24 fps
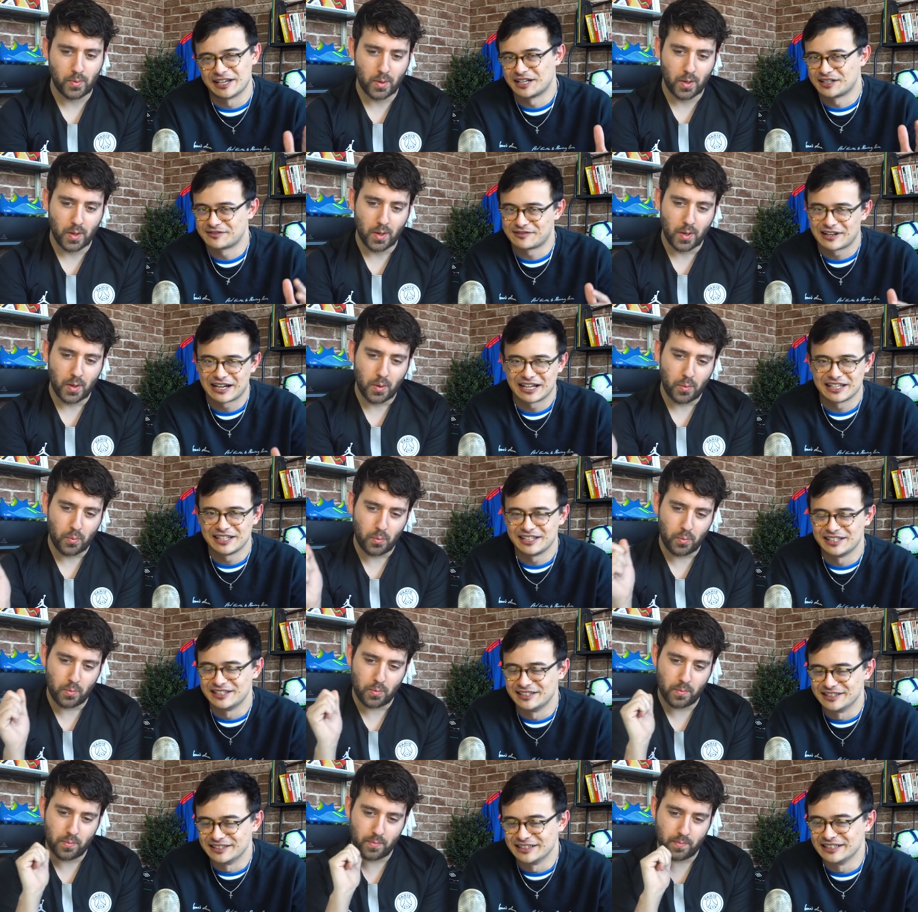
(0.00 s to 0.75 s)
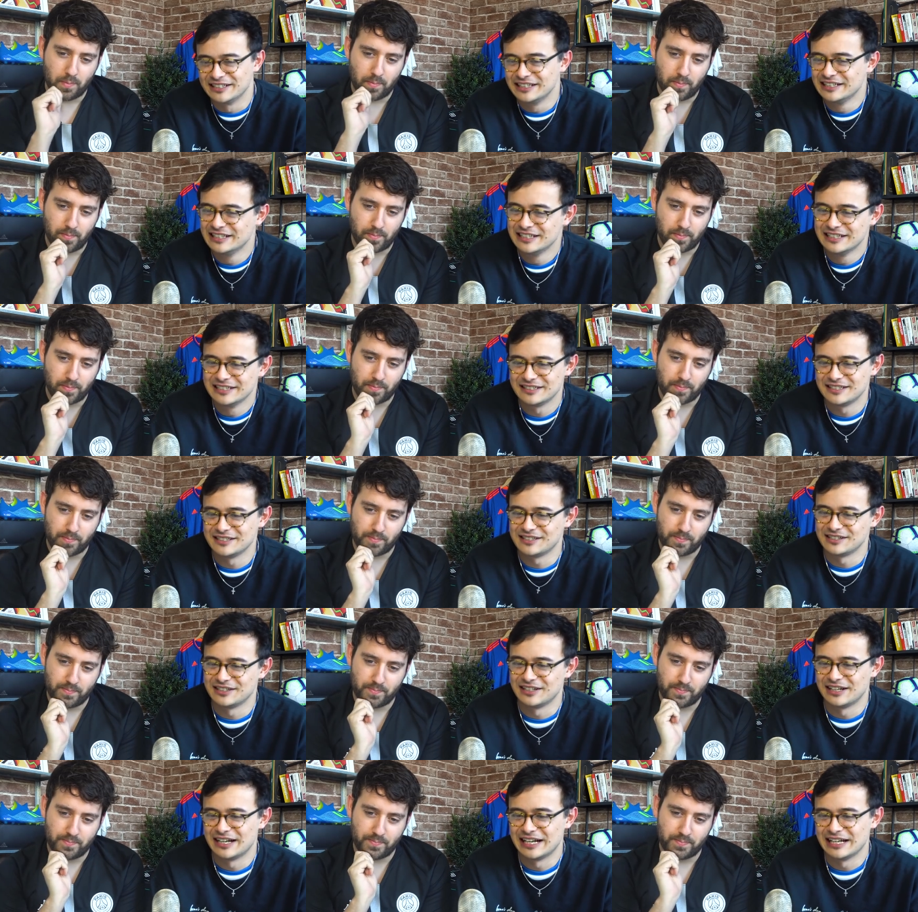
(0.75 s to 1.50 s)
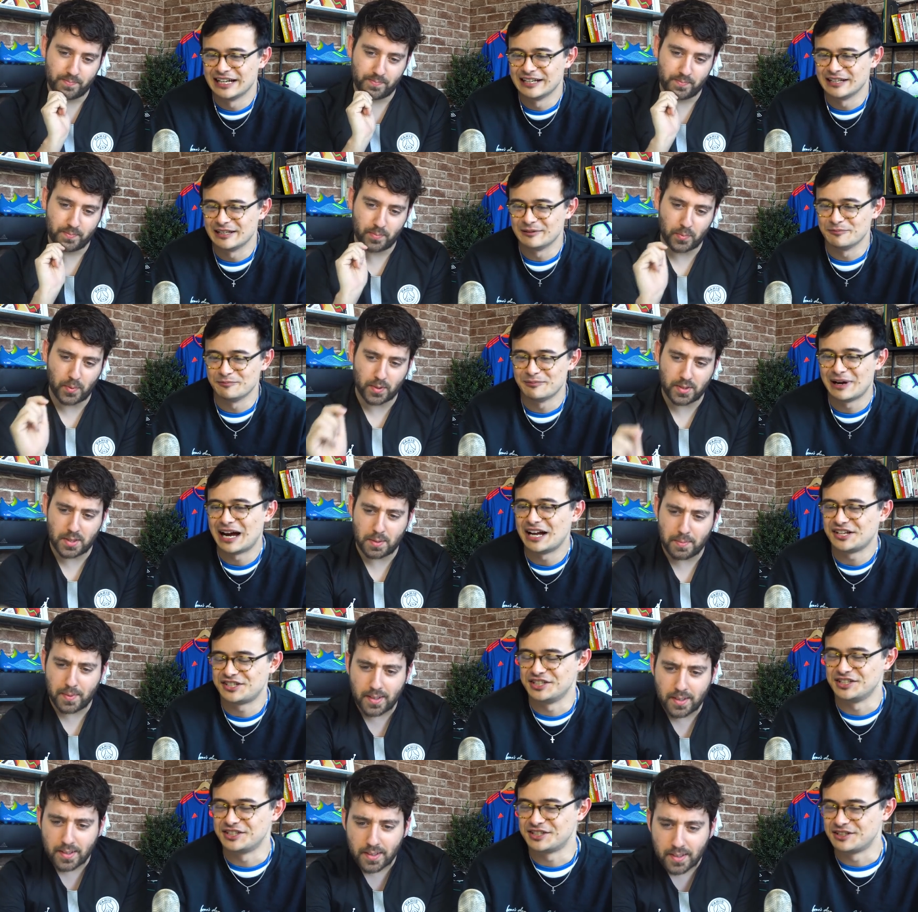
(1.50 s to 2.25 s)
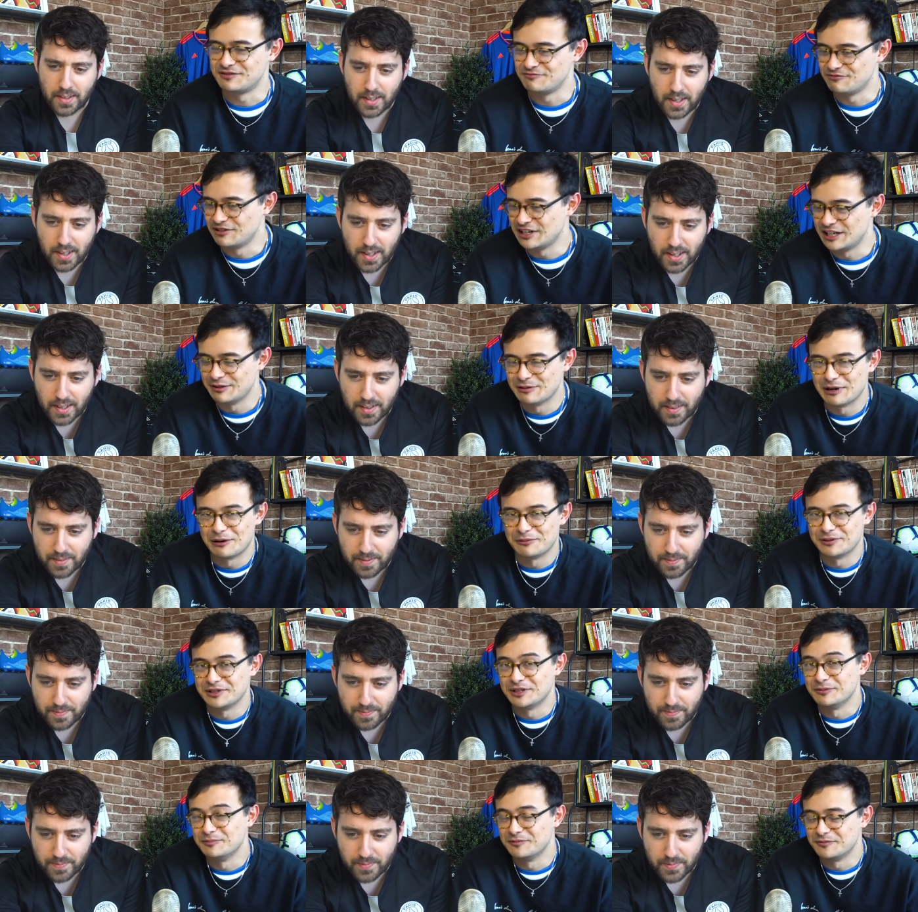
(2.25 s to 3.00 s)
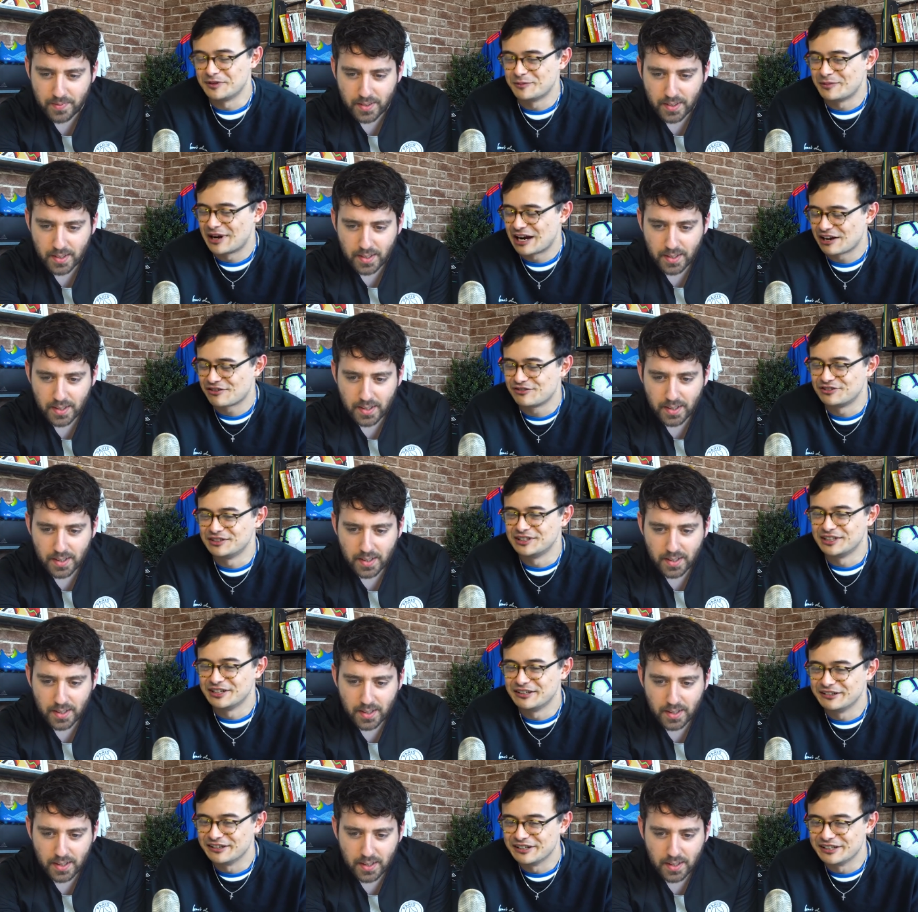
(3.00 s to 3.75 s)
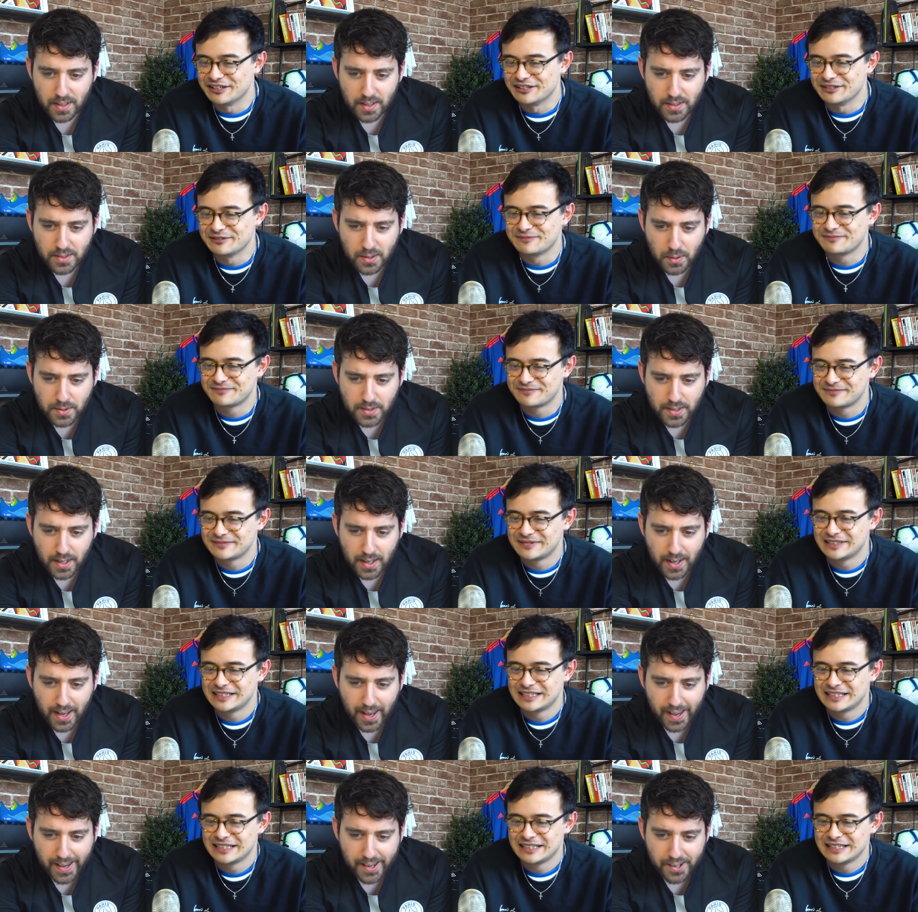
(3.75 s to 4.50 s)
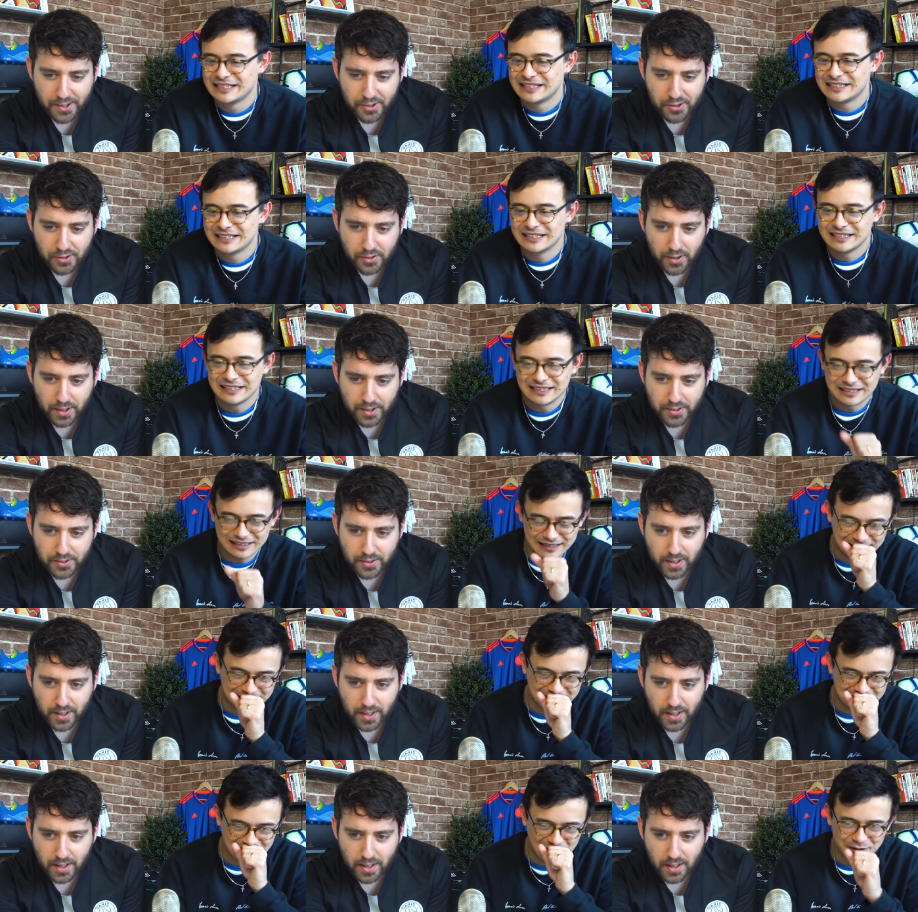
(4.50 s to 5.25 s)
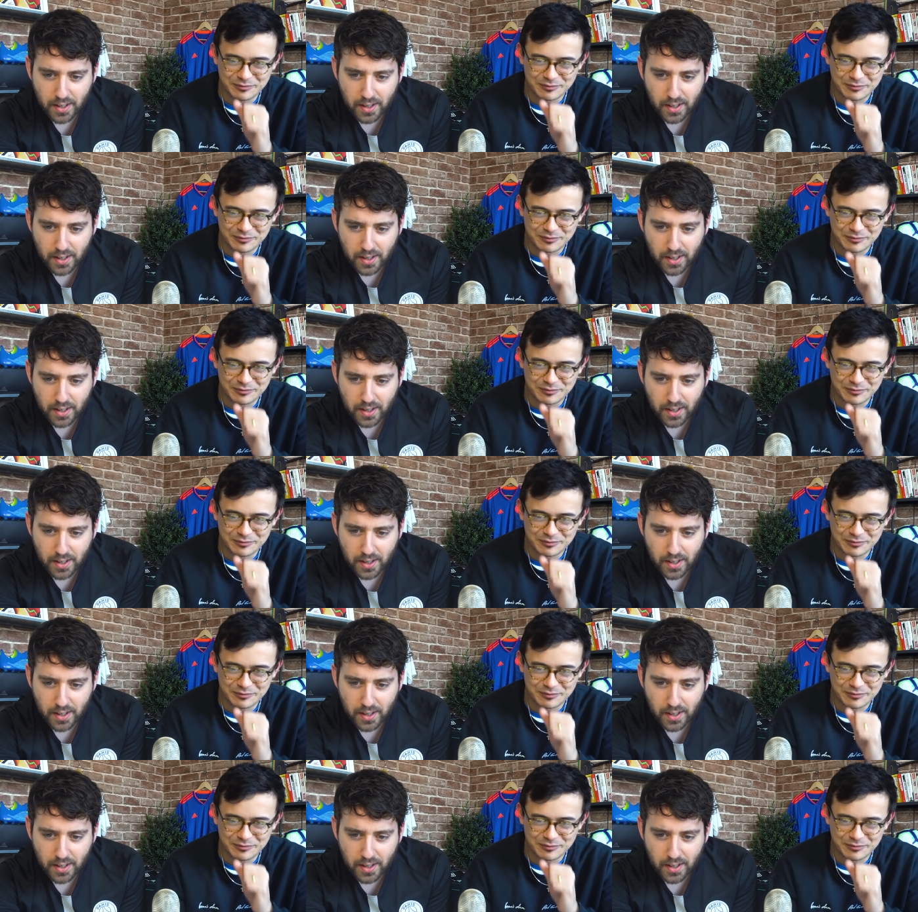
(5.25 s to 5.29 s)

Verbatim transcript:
Speaker 1: kind of angular design. It What's it ma- matches yeah. really well with the, the Macron logo. So is that a H? Actually?